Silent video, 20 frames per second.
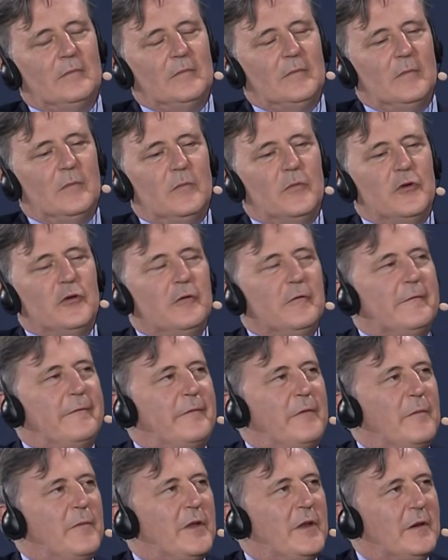move
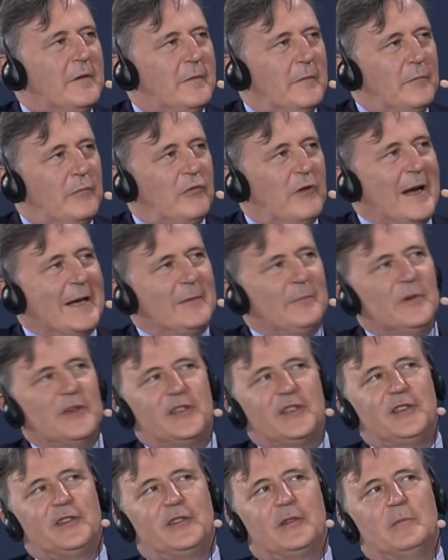from the
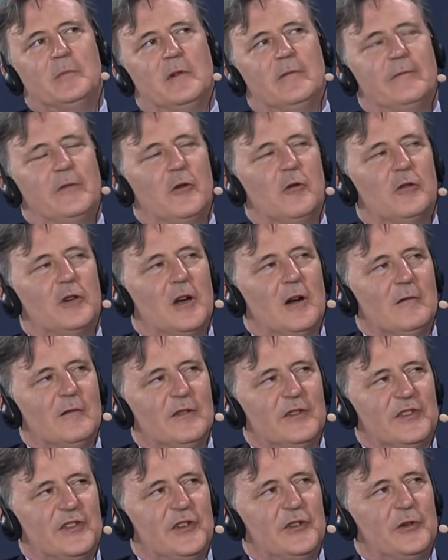pragmatism of your
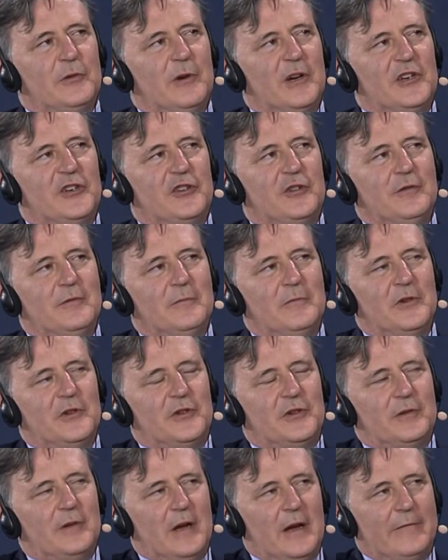current situation,
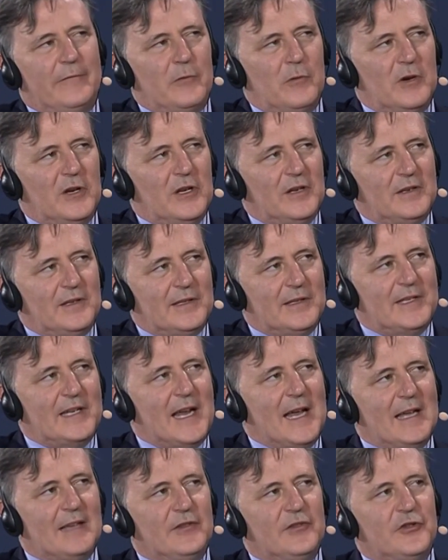which everyone
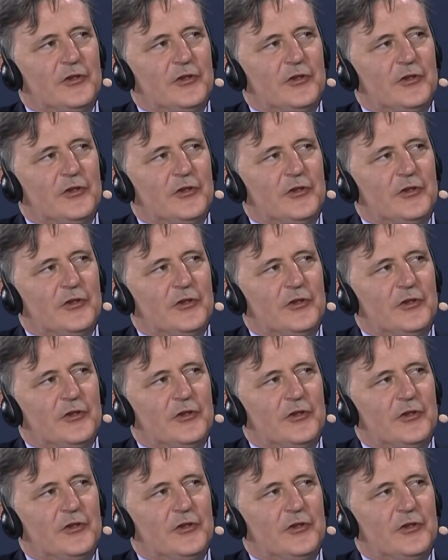understands?